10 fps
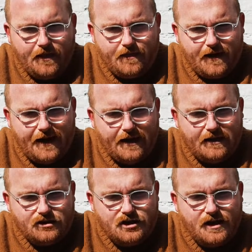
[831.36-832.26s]
that
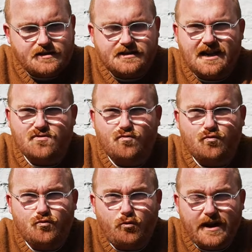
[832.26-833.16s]
Jesus has
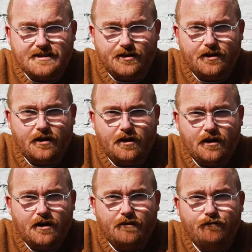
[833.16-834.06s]
risen
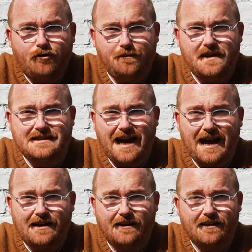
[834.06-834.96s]
from the
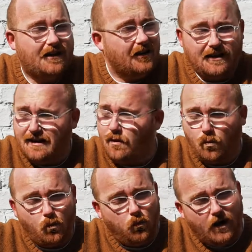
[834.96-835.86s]
dead.
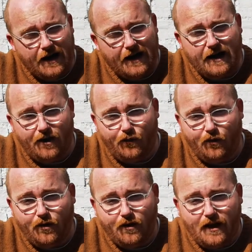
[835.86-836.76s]
Wow.
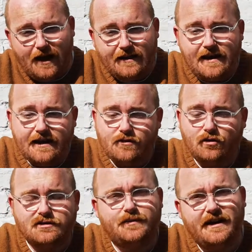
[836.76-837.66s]
And they've
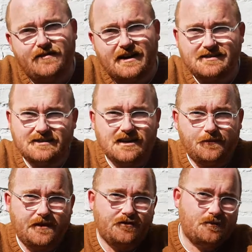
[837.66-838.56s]
got to believe it because it's
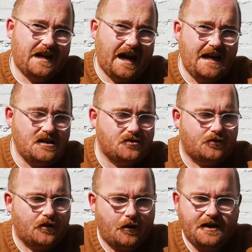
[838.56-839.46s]
coming from an angel.
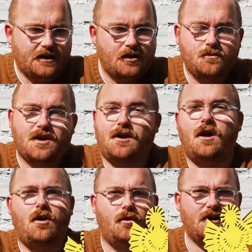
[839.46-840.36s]
I mean, you would
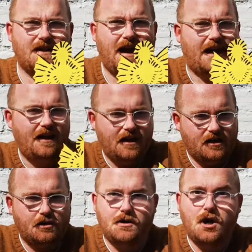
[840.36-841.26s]
know. Look at that.
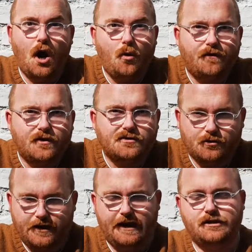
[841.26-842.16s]
You know if you saw
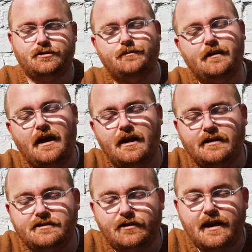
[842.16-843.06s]
an angel.
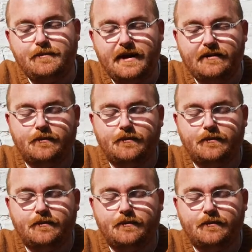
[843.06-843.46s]
So they believe